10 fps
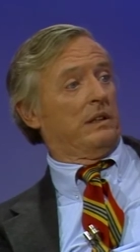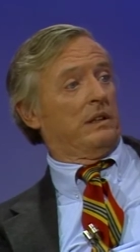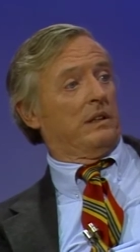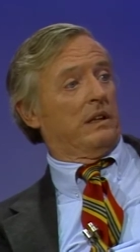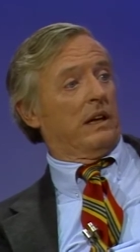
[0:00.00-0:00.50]

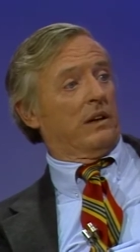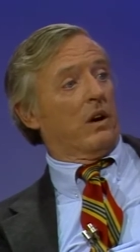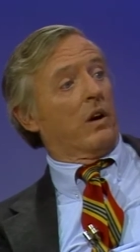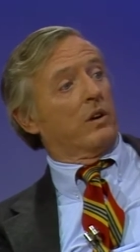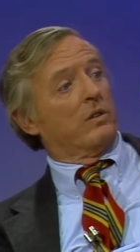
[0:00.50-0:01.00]
Yes. And
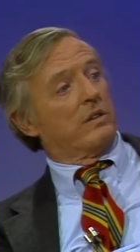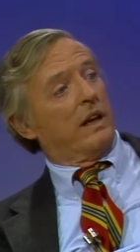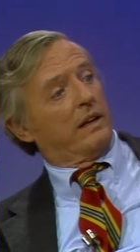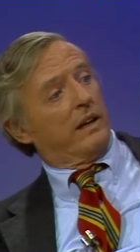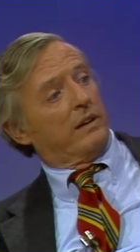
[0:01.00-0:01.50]
argues
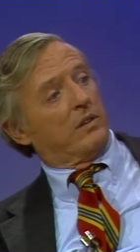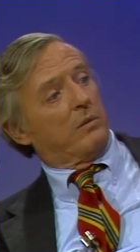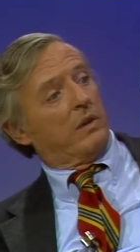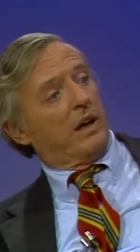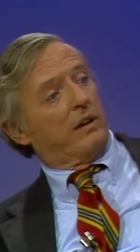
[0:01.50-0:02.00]
that case
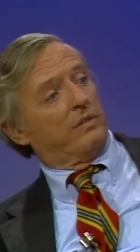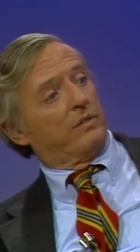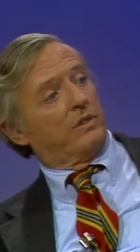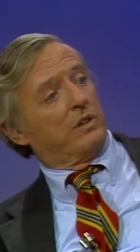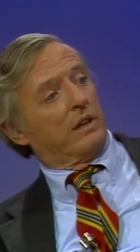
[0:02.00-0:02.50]
on behalf of
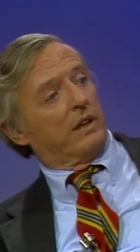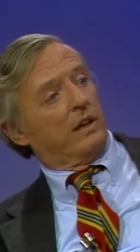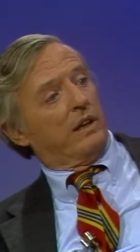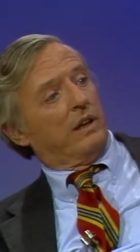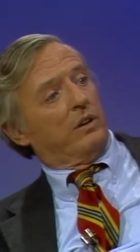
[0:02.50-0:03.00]
Chile.
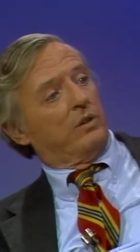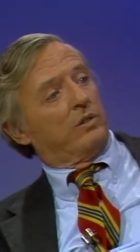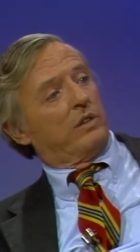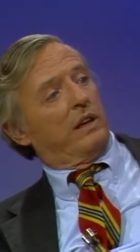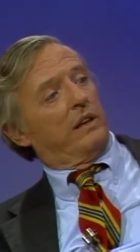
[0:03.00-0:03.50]
You're
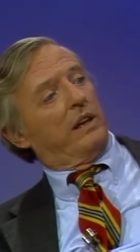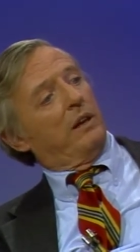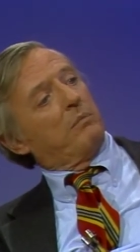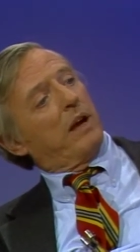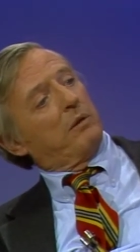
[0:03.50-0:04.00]
saying that
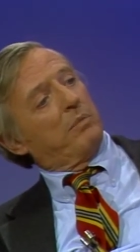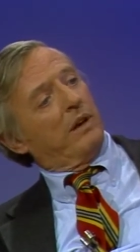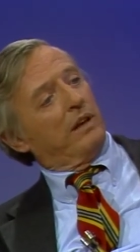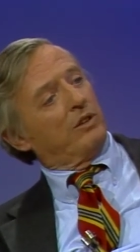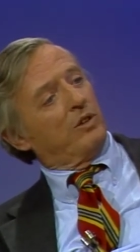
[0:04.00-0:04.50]
he might
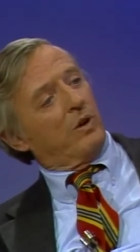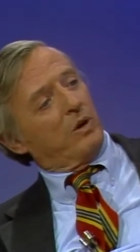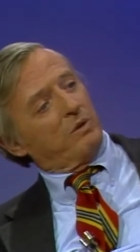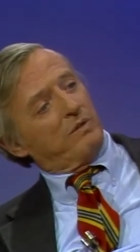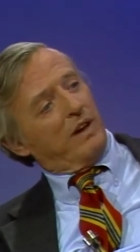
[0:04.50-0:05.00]
be
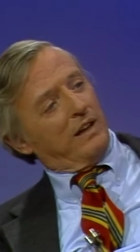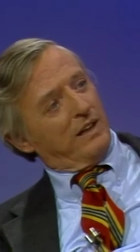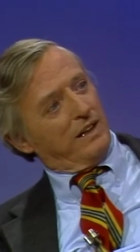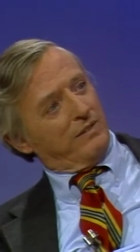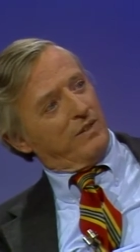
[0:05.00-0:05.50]
charged with
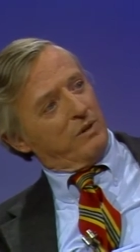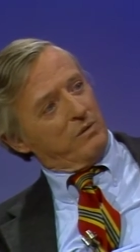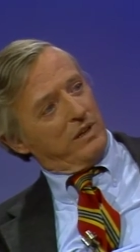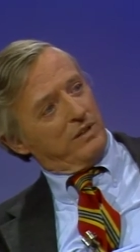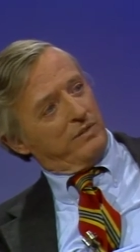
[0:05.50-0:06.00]
violating the Foreign
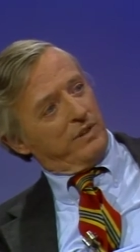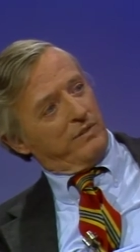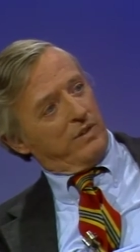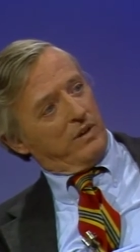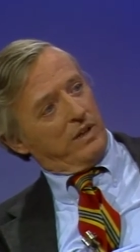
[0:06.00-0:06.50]
Relations, the
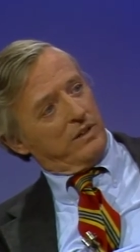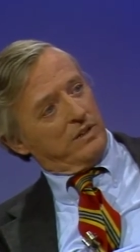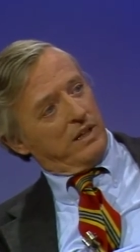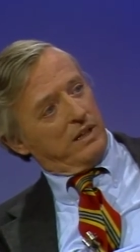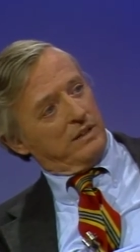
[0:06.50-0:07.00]
Foreign
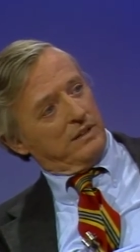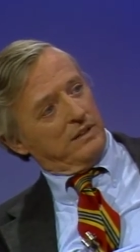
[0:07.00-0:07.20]
Agents Act?